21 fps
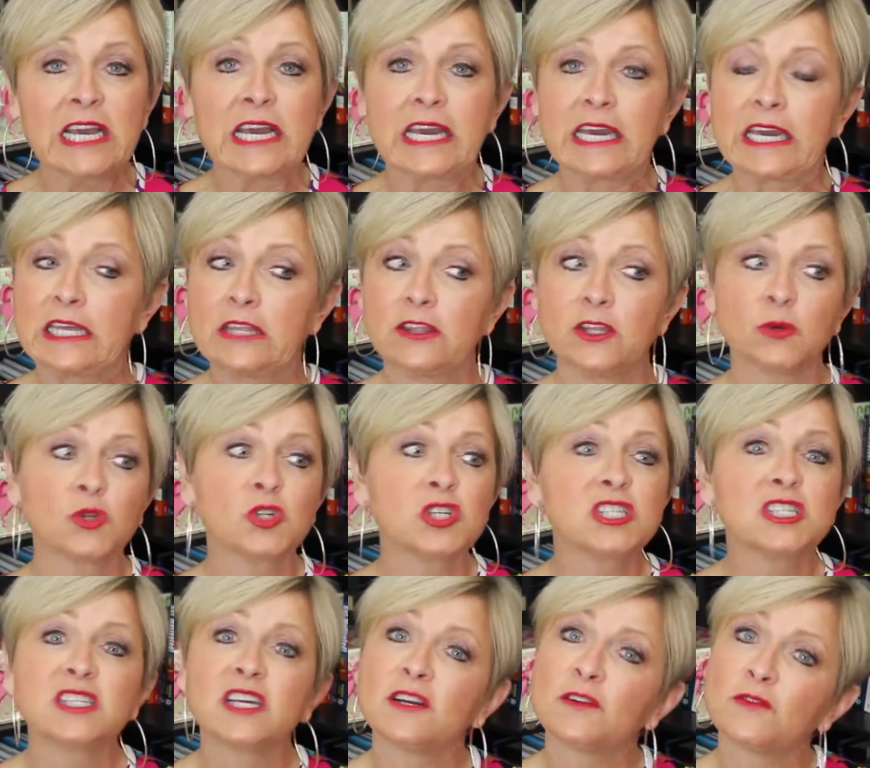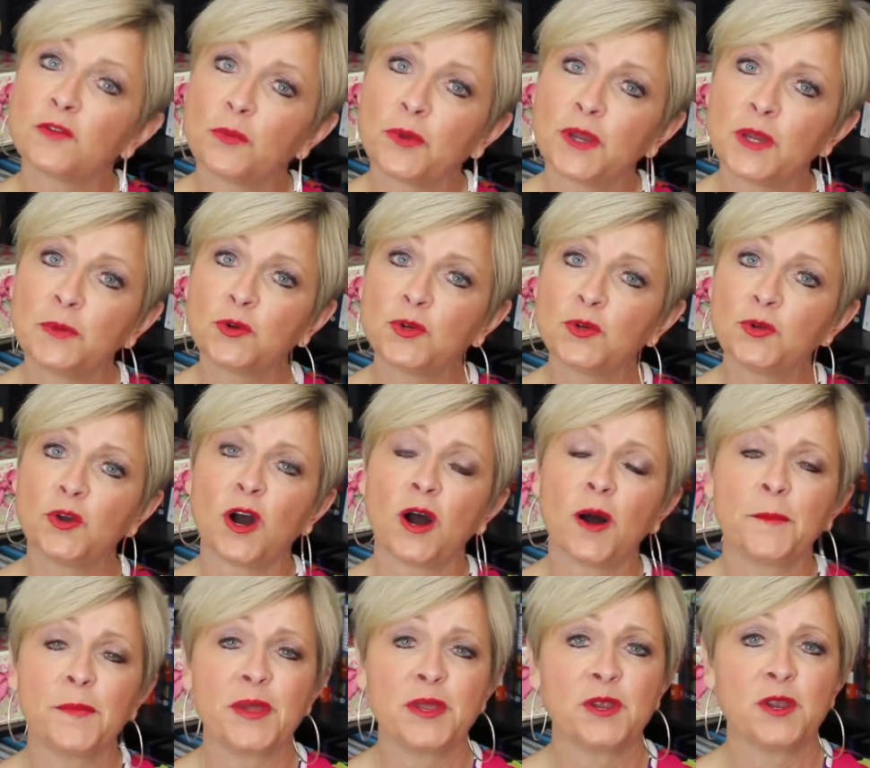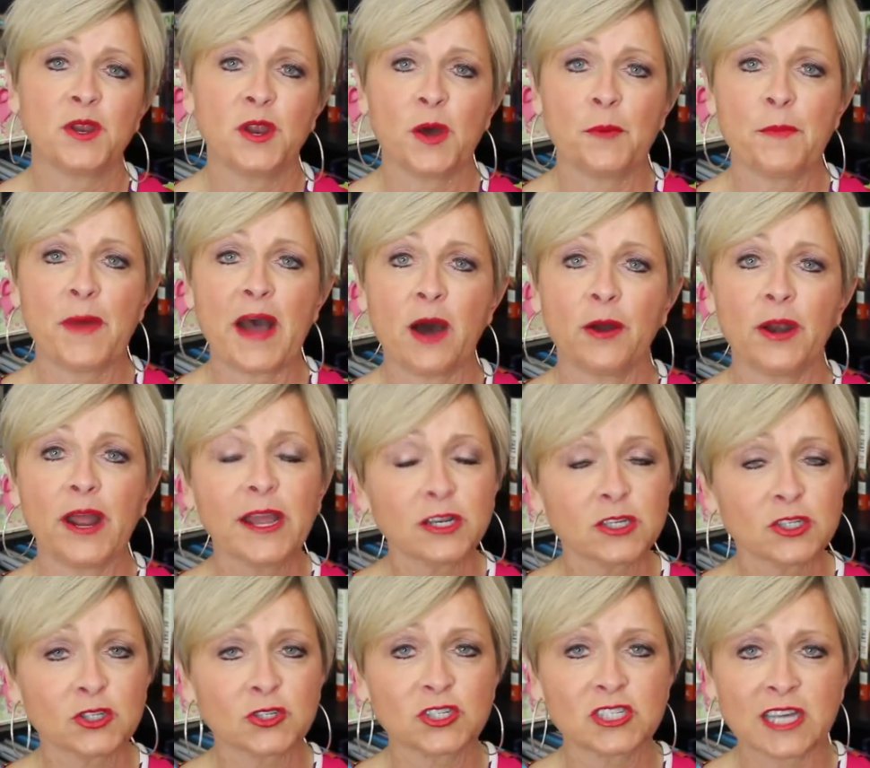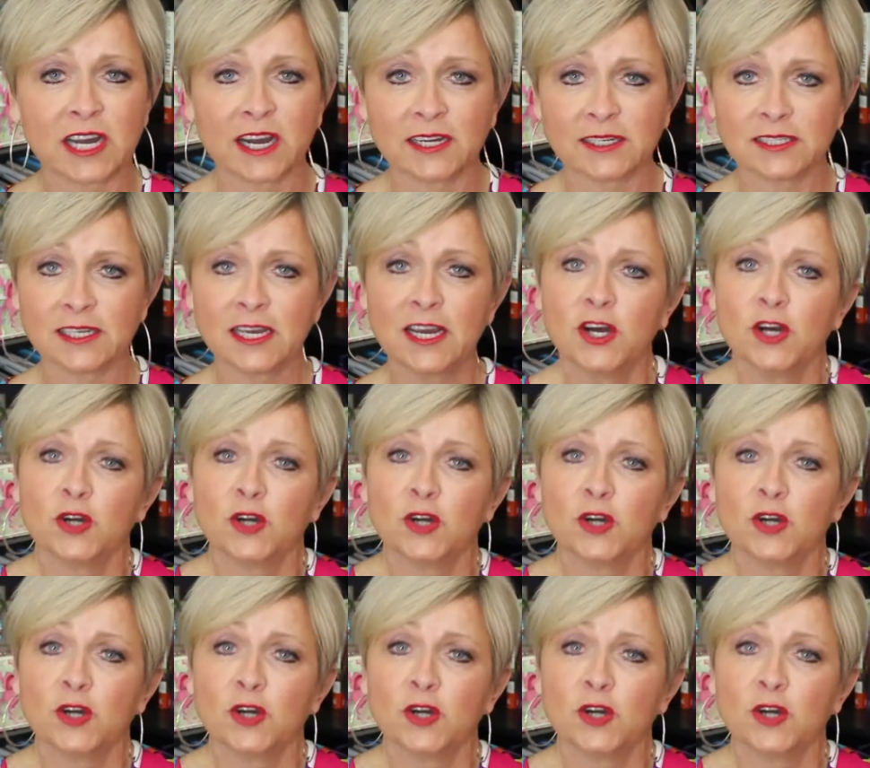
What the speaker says: and there were several people who commented about exercise,